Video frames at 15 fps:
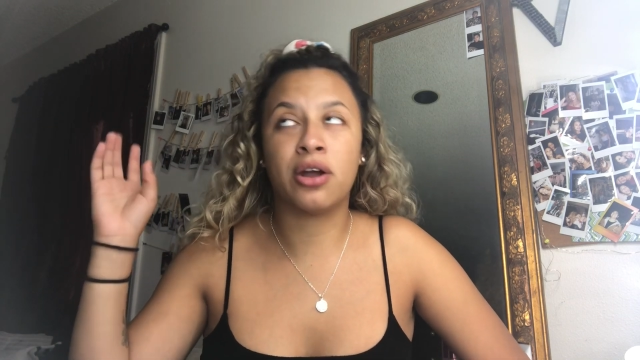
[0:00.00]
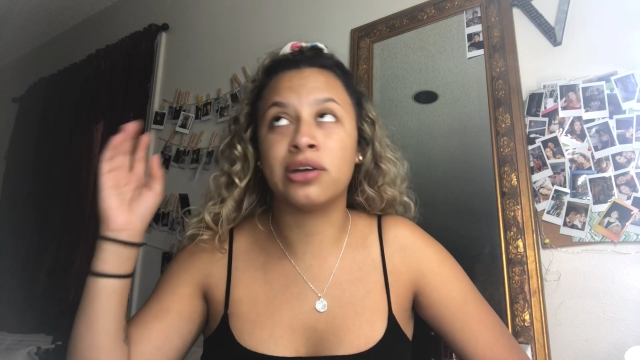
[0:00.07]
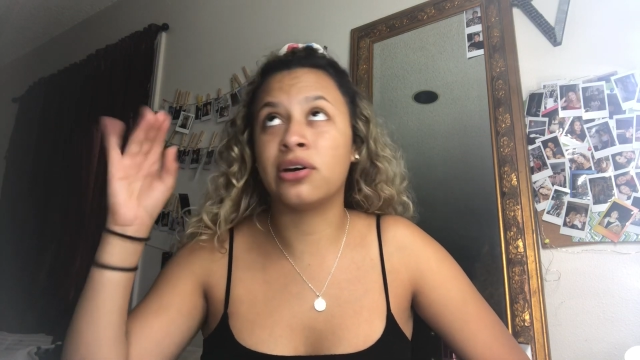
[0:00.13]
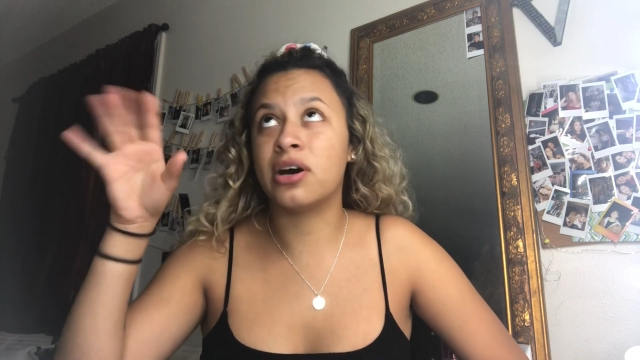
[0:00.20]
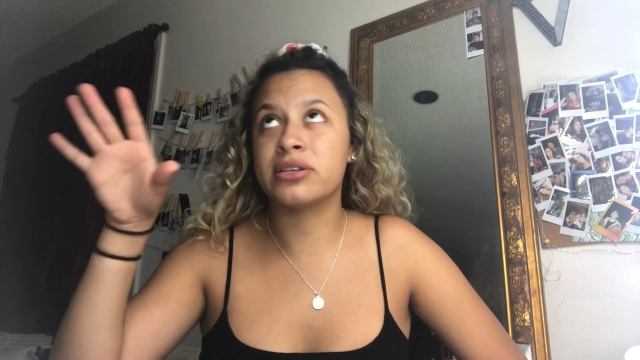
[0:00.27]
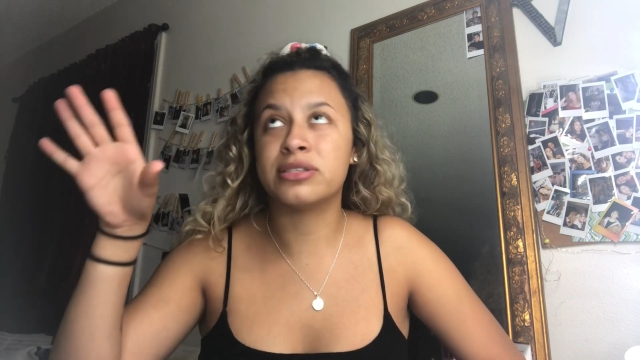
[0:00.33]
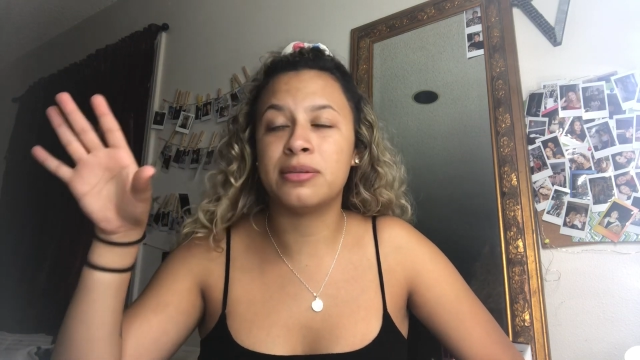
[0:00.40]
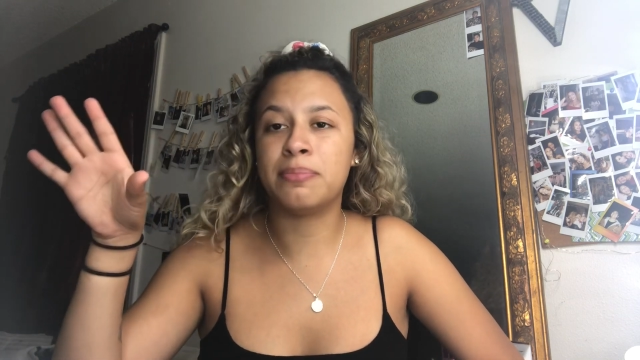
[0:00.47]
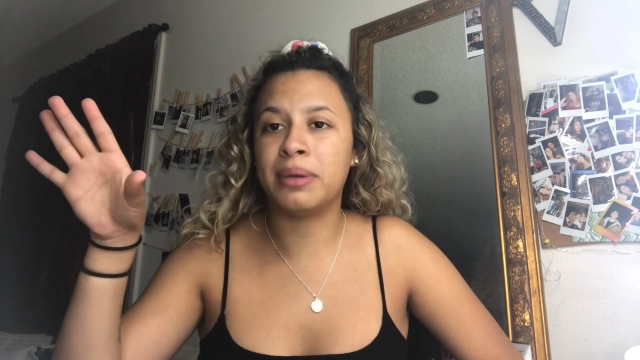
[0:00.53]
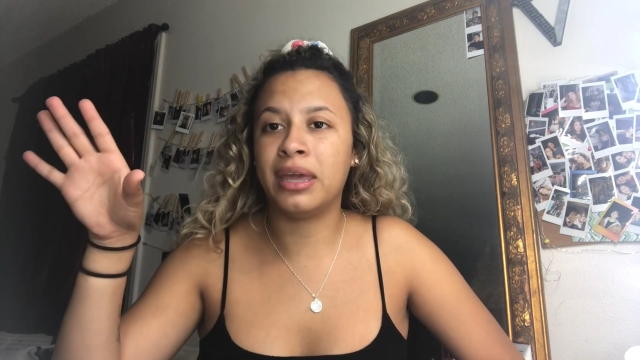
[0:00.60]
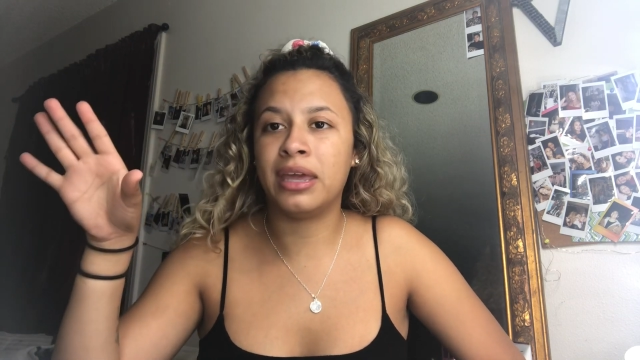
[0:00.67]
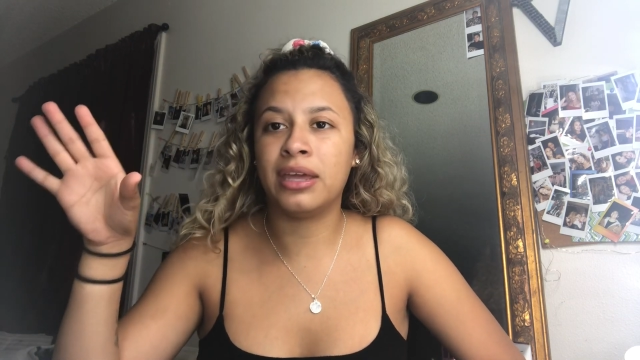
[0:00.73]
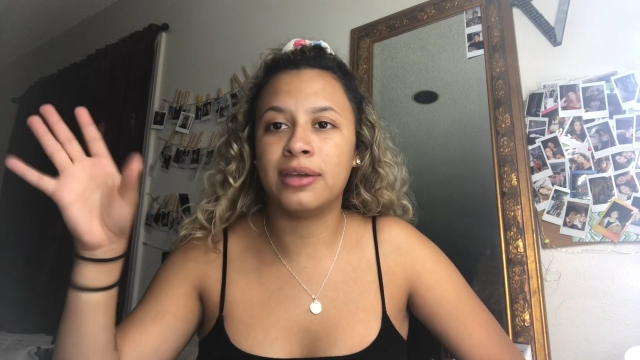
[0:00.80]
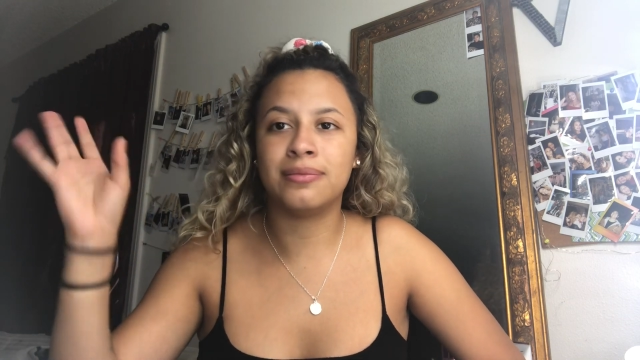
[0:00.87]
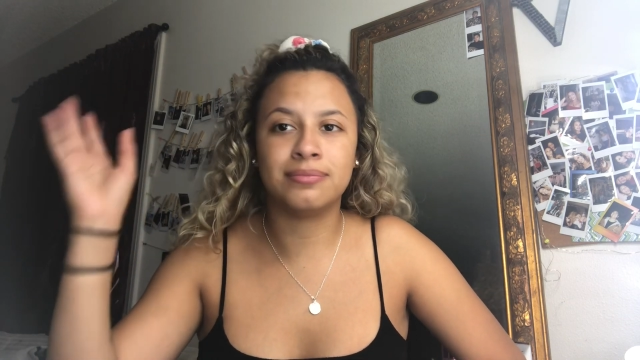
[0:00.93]

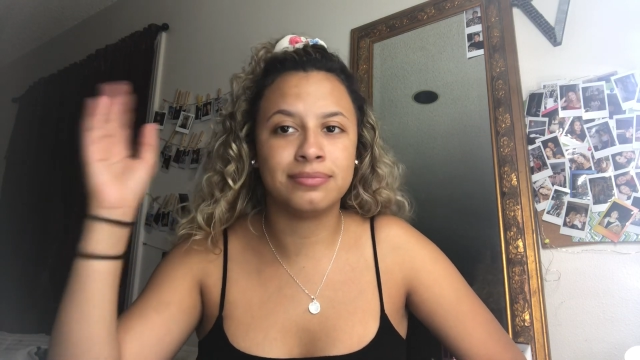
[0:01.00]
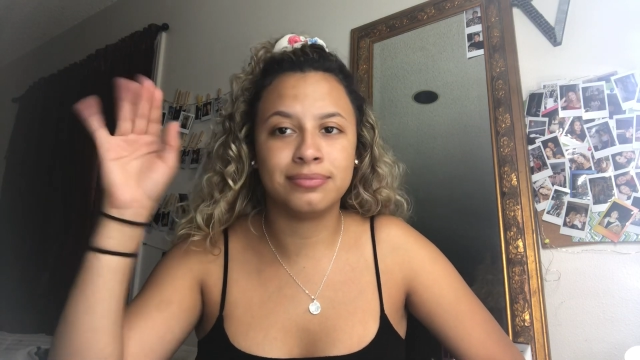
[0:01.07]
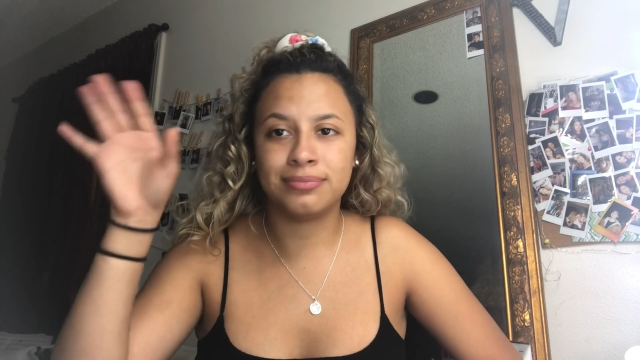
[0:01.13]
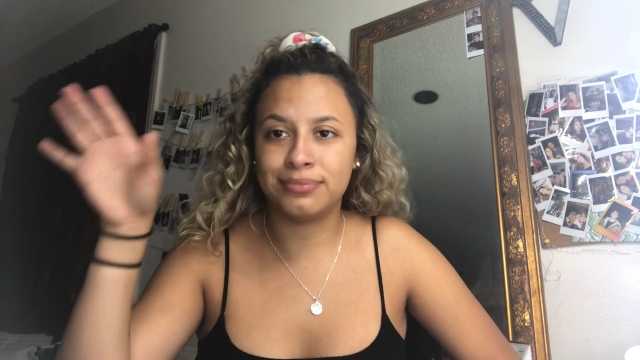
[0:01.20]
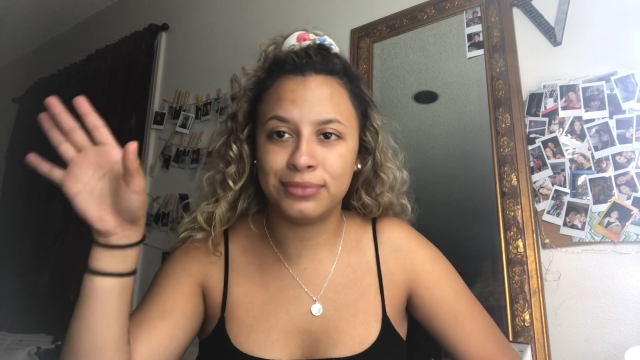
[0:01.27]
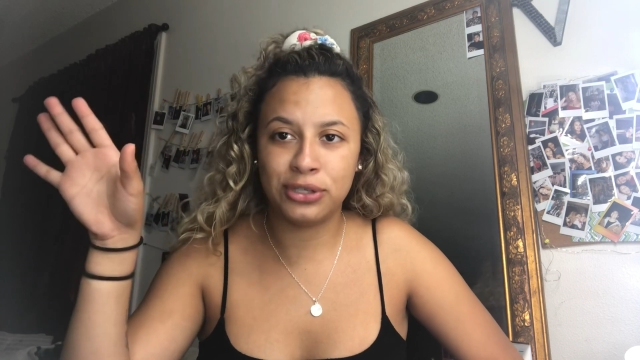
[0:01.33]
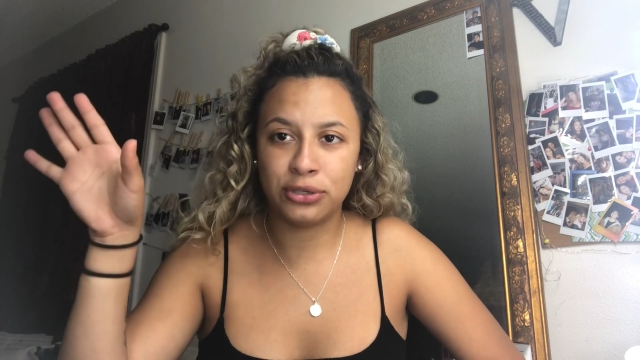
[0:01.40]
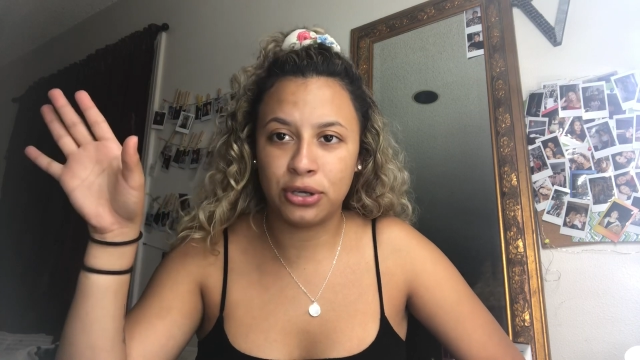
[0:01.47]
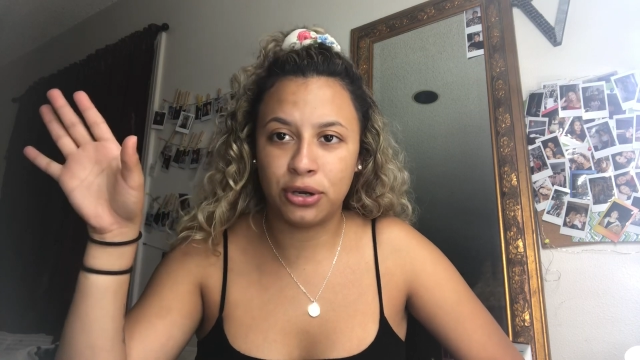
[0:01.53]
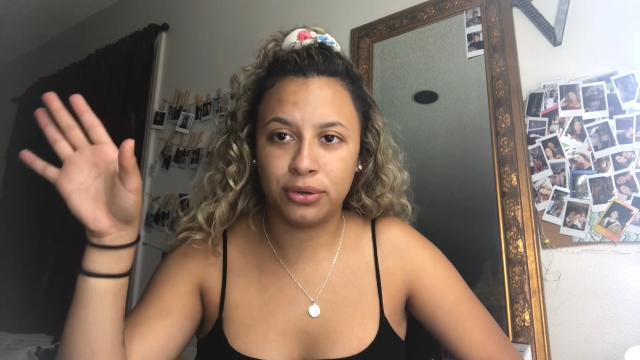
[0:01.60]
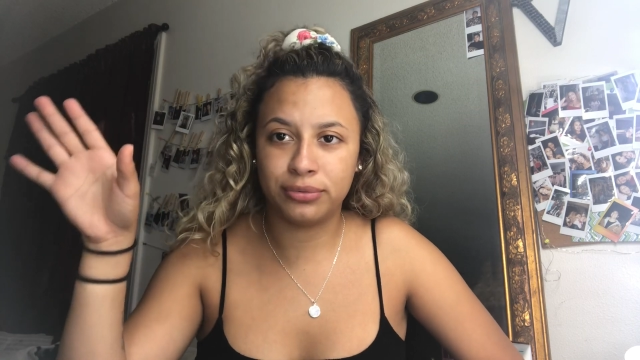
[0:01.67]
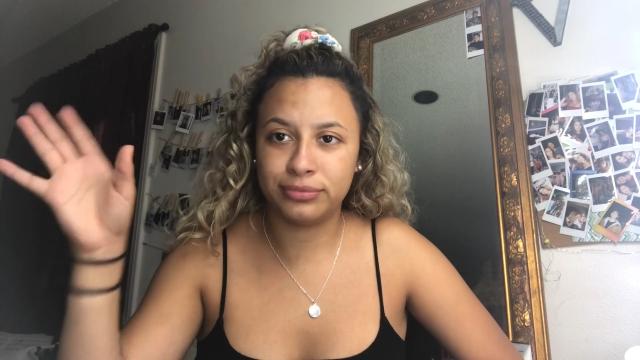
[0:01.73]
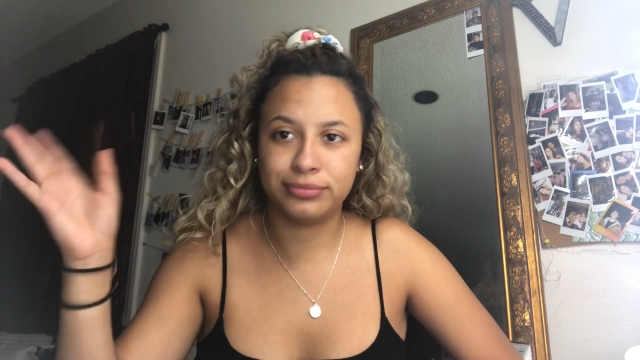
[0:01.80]
gossiping, you know,